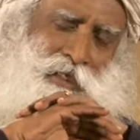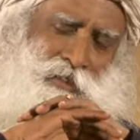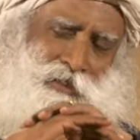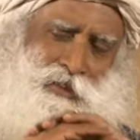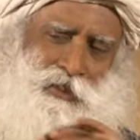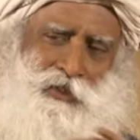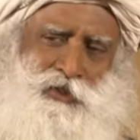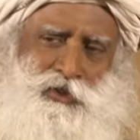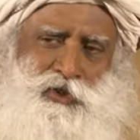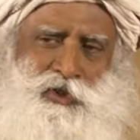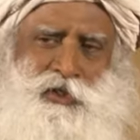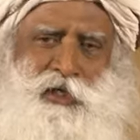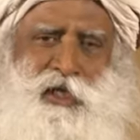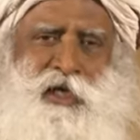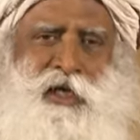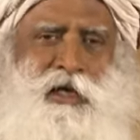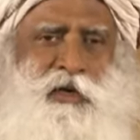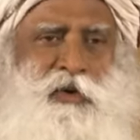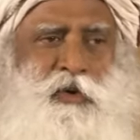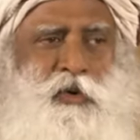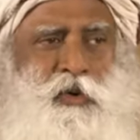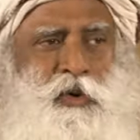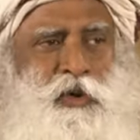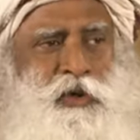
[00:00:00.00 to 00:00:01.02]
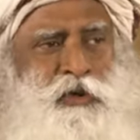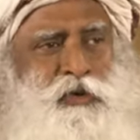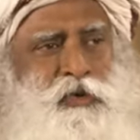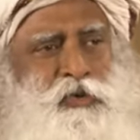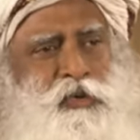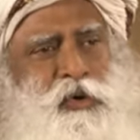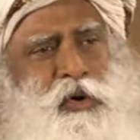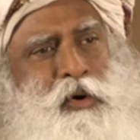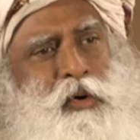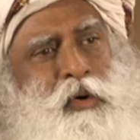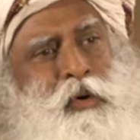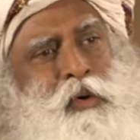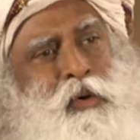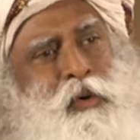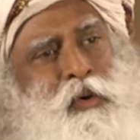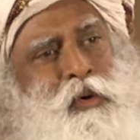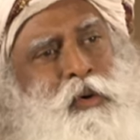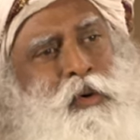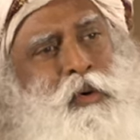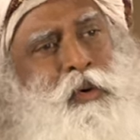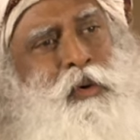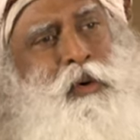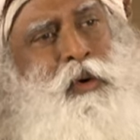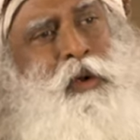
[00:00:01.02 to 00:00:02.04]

essentially are going through a whole